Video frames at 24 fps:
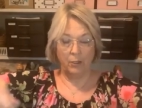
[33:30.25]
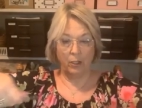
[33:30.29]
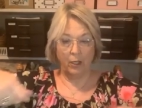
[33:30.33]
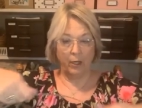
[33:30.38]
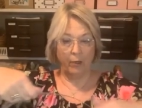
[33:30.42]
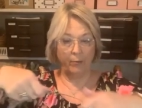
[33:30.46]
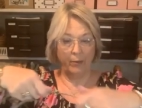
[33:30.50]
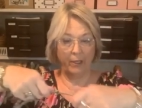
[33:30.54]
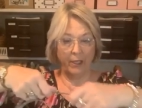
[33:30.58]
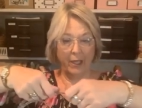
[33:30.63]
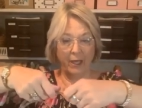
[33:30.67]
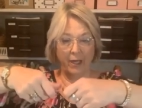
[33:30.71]

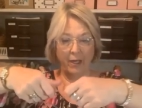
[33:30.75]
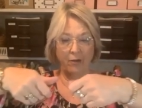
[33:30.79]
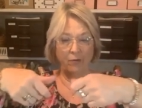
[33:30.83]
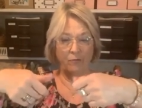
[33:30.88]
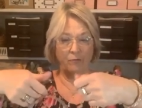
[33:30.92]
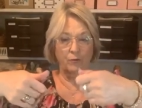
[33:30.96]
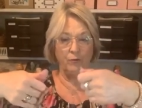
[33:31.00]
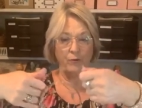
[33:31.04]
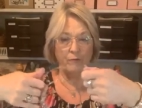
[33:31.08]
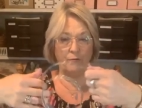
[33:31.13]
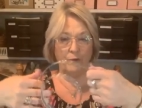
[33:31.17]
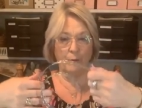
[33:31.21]
And y'all be
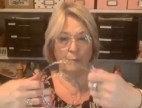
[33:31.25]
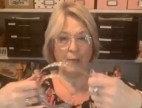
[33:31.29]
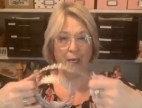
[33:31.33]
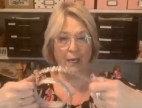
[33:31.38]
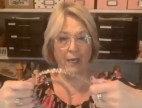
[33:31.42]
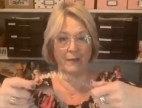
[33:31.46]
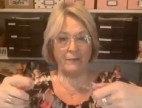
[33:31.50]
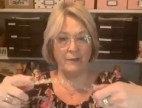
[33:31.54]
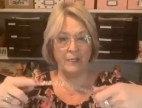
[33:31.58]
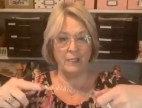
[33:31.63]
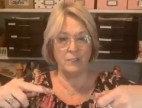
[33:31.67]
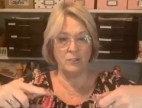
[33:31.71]
careful if you
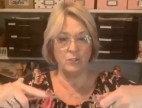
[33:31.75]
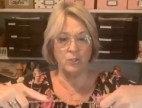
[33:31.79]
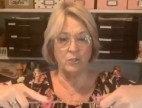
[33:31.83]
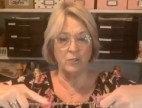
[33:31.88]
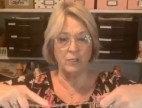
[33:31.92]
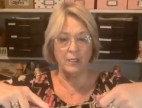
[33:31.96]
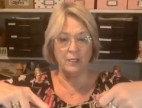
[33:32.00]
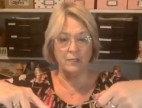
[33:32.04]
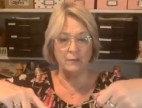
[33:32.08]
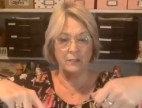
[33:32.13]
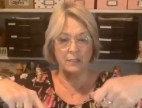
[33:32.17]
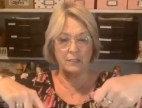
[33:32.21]
buy
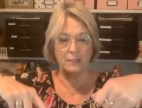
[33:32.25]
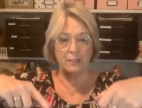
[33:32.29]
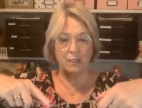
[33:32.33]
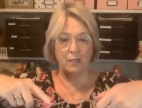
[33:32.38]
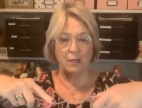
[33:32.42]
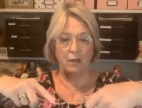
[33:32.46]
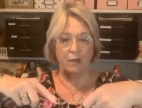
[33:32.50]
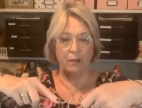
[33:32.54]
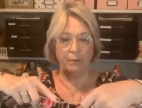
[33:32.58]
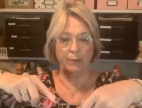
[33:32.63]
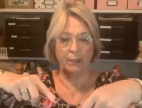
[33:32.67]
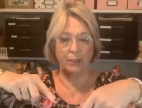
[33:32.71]
this. You can get
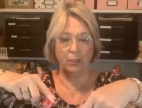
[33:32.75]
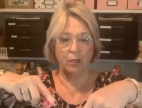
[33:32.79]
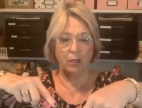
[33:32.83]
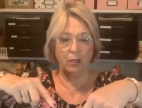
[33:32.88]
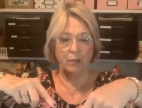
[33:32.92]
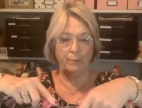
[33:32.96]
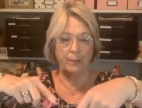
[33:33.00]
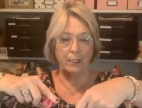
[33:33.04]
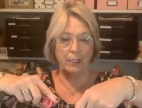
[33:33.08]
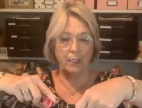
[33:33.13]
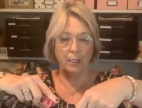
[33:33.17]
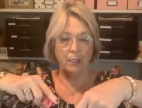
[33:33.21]
this at Hobby
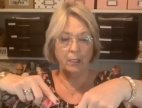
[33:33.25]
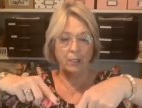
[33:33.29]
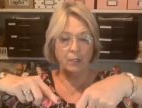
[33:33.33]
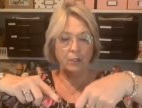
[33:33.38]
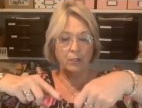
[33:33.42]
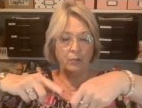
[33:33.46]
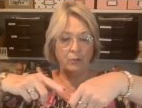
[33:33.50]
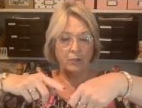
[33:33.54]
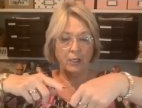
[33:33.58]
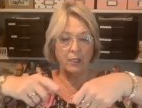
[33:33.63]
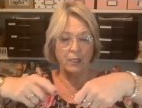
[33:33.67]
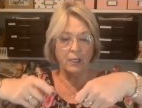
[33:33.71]
Lobby.
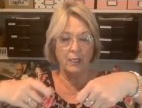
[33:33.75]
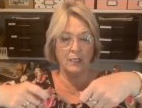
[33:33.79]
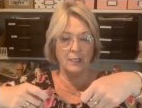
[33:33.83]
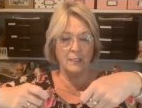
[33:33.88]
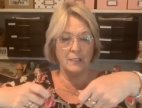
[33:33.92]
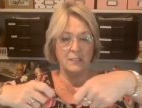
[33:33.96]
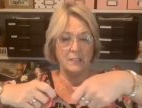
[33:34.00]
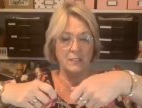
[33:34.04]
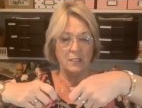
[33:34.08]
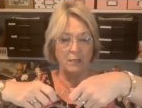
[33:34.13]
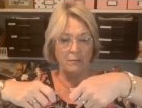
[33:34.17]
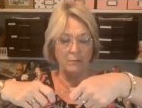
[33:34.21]
You can
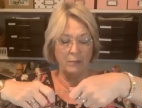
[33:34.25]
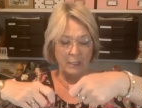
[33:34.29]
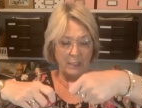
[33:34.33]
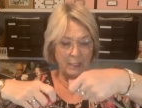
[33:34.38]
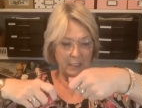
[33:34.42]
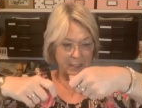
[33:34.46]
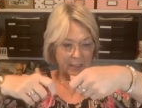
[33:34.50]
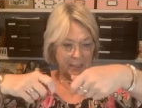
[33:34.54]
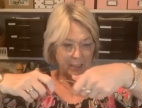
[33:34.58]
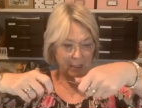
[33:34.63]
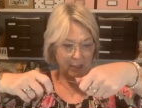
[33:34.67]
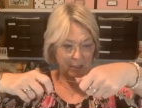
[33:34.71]
get some
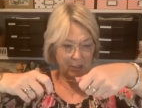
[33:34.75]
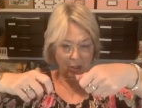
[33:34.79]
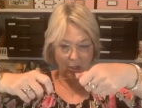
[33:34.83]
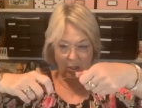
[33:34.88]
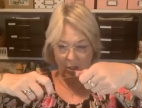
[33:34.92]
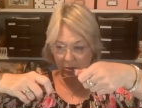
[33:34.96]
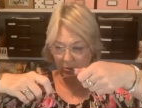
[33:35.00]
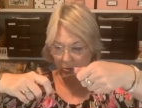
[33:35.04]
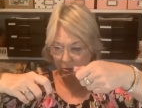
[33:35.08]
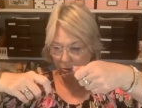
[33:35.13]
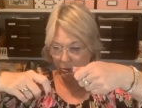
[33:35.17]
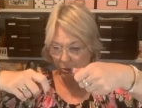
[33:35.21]
of this at
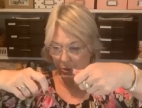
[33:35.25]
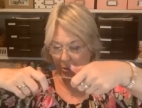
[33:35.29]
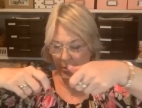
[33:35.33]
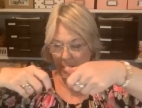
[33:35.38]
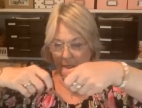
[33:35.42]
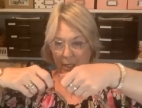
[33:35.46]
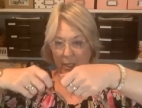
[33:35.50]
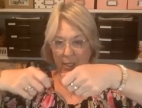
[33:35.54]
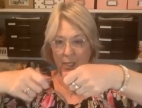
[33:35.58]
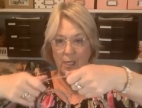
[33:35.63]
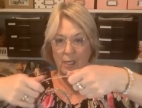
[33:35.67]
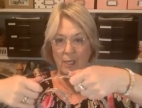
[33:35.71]
Dollar
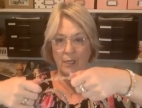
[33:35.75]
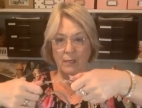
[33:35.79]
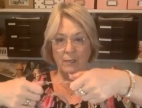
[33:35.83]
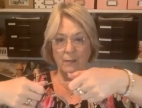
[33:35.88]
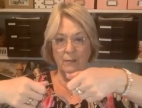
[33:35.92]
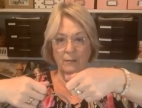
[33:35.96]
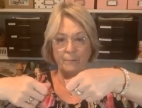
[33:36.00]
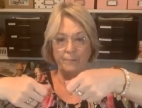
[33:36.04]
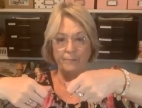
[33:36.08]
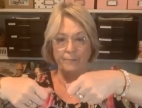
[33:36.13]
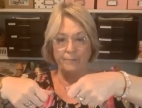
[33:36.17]
Tree,